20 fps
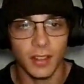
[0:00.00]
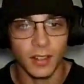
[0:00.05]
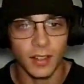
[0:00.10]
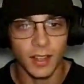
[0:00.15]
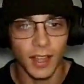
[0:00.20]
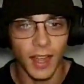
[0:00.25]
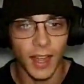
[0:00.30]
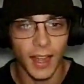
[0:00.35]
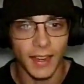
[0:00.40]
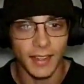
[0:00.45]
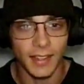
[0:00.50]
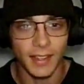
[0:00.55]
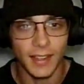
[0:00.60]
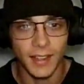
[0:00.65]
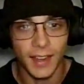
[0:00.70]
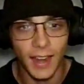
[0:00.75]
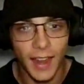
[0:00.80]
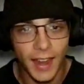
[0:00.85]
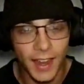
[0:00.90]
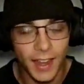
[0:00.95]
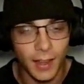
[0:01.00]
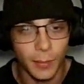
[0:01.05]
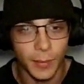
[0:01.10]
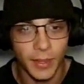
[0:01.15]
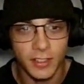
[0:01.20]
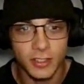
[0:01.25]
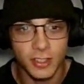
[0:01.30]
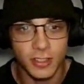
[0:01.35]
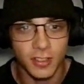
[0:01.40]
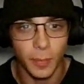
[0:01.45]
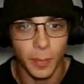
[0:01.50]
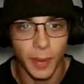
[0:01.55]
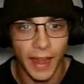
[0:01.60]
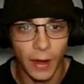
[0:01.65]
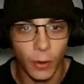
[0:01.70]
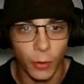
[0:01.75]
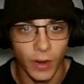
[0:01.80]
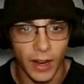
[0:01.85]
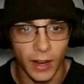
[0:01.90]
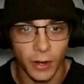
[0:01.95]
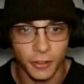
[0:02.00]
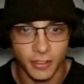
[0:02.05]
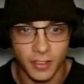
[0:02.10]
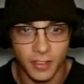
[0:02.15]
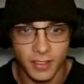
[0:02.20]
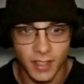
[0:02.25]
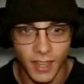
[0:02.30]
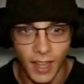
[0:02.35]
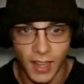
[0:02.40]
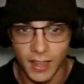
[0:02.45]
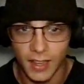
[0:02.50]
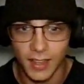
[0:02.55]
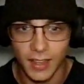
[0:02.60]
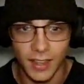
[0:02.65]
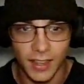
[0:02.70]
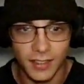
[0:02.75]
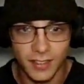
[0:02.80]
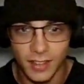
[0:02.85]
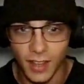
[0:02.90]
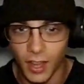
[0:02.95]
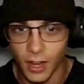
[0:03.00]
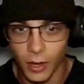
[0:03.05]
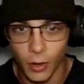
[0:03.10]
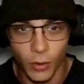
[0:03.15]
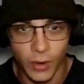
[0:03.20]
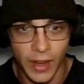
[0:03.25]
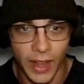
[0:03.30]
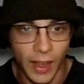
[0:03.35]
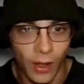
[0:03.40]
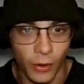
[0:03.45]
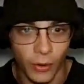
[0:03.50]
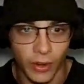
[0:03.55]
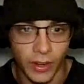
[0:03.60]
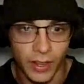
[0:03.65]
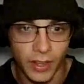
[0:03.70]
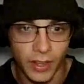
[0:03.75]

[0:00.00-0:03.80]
god damn, he's just a powerhouse. He's not going down.